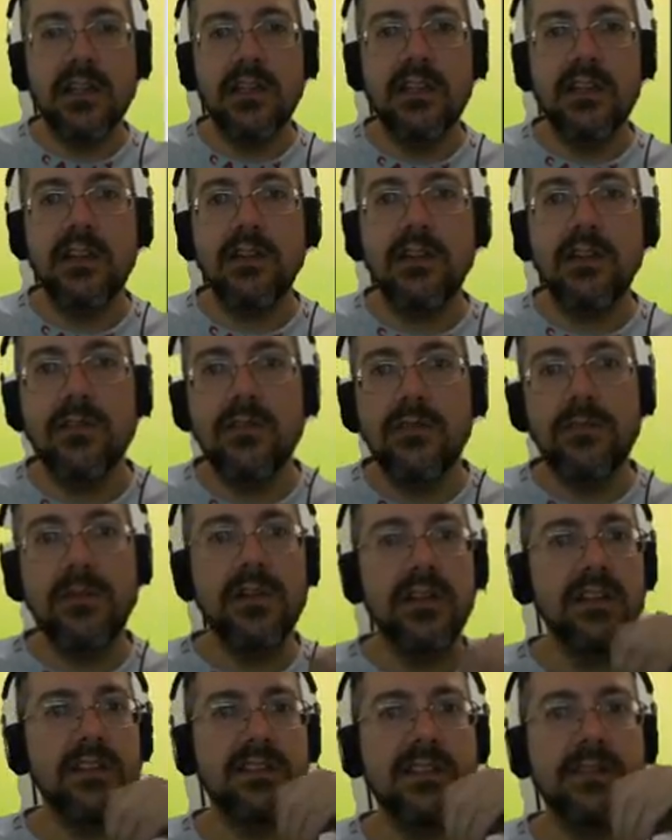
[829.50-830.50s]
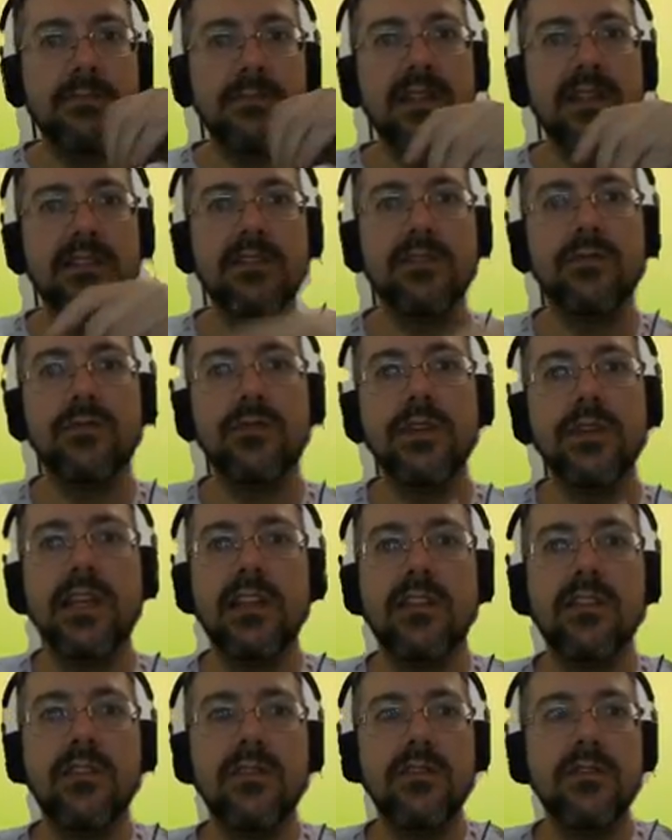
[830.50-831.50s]
The audio looper is a bit
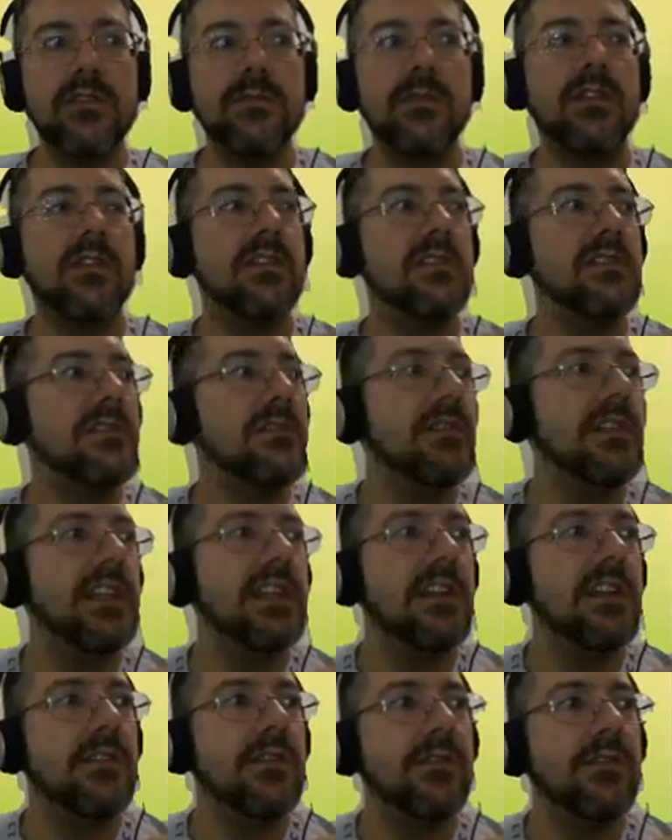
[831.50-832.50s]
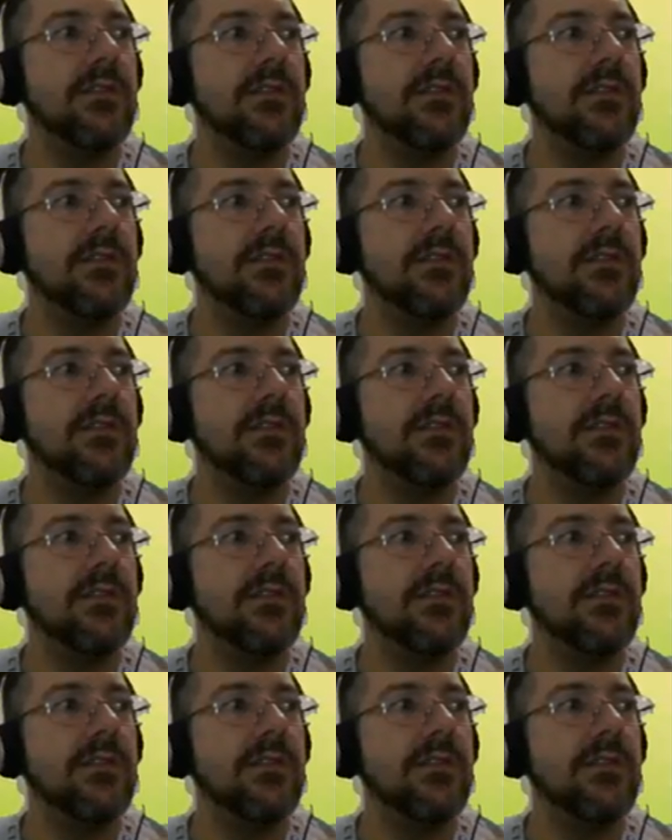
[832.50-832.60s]
tricky to use because you need a